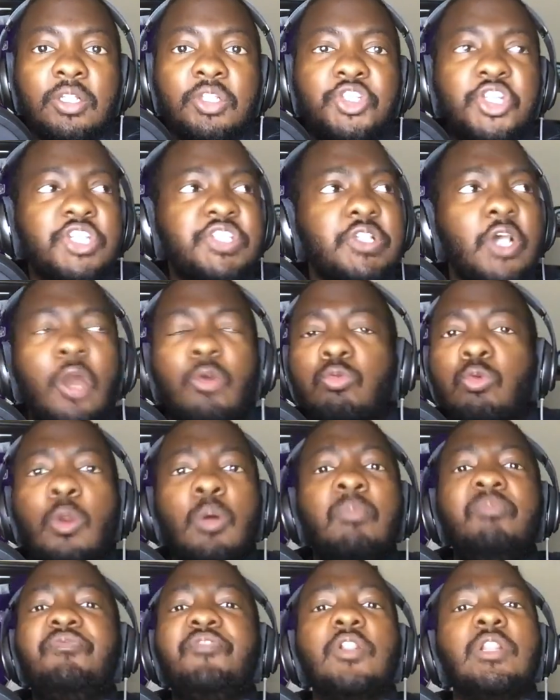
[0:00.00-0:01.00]
Just a
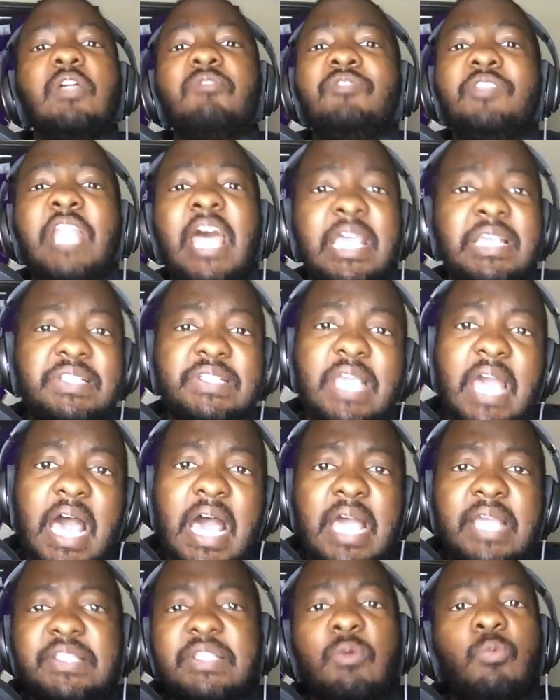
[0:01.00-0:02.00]
room full of nice
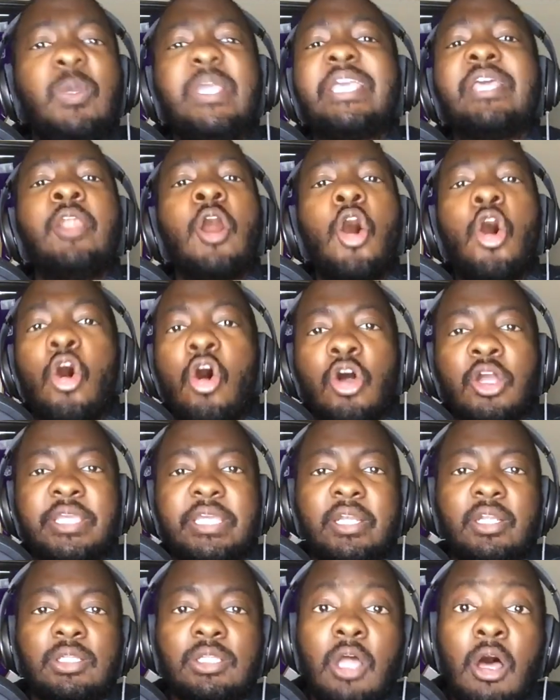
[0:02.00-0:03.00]
guys and we can all
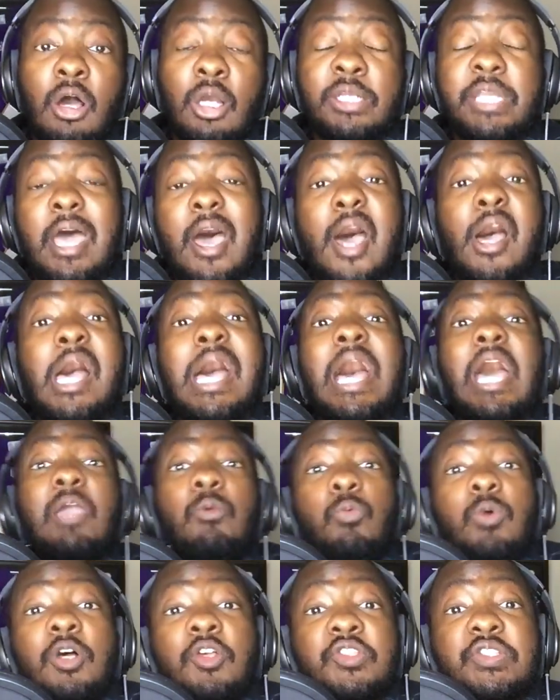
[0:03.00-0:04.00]
get along. Now, I
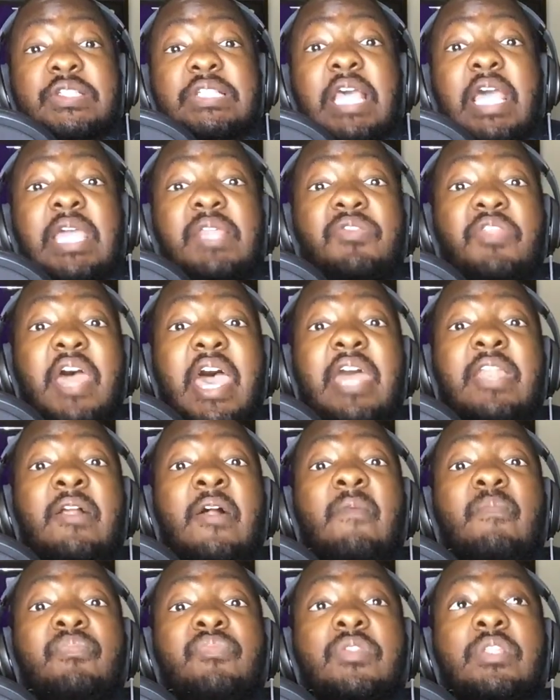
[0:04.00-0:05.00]
will say that
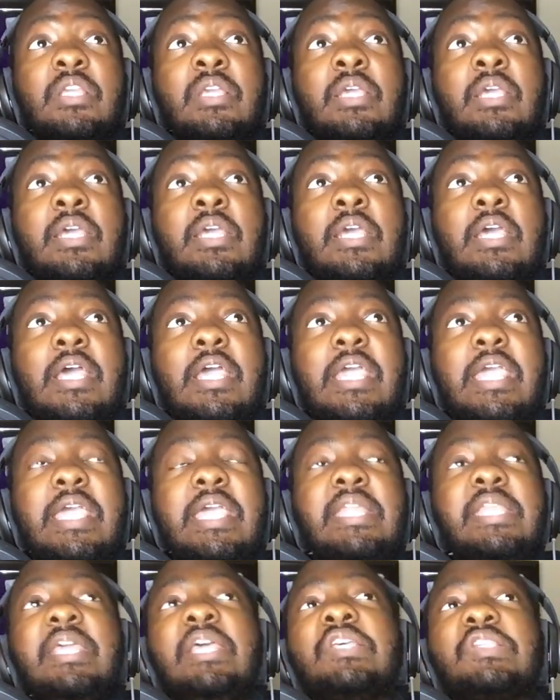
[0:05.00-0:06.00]

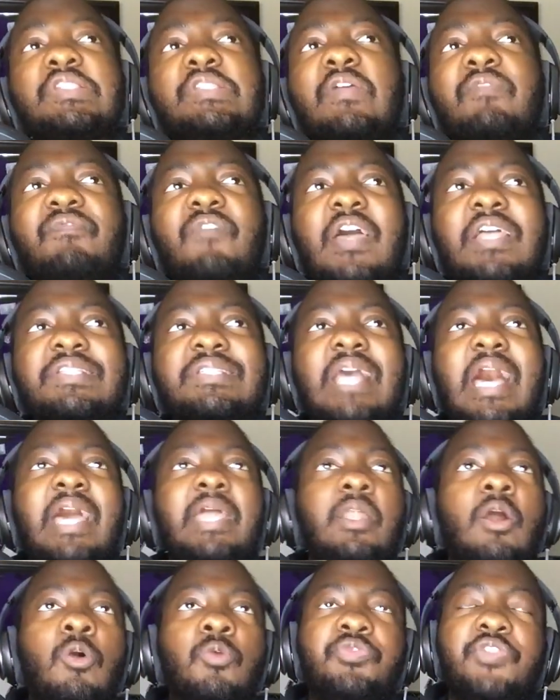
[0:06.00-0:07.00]
in his defense, I
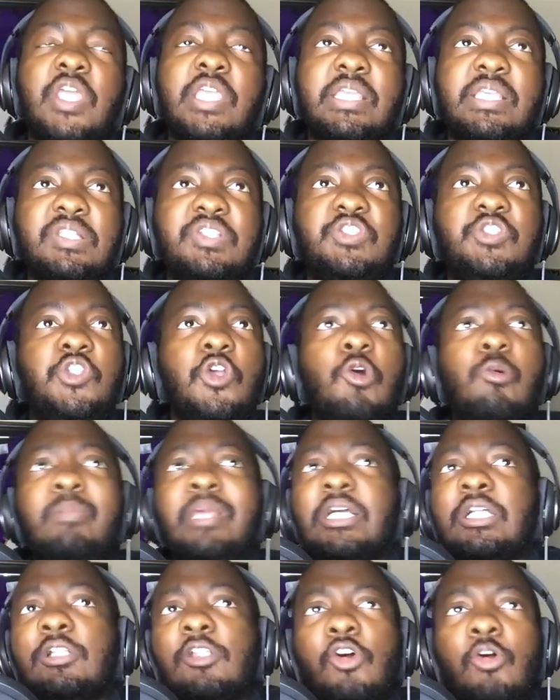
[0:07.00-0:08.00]
don't think it's doom
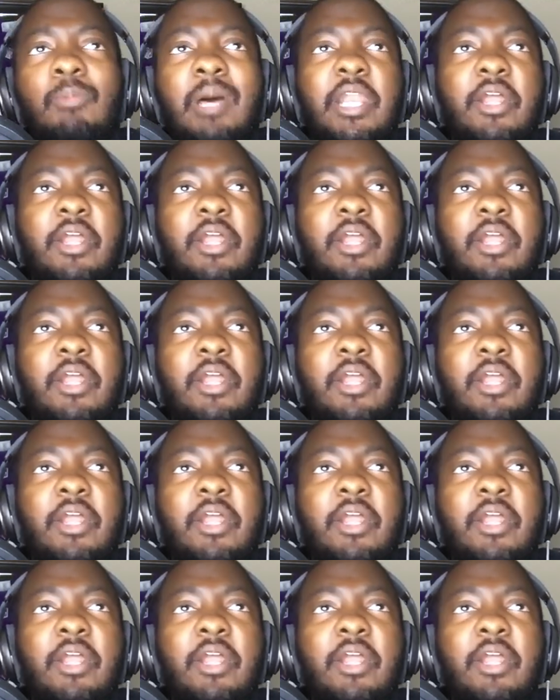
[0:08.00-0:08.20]
and gloom.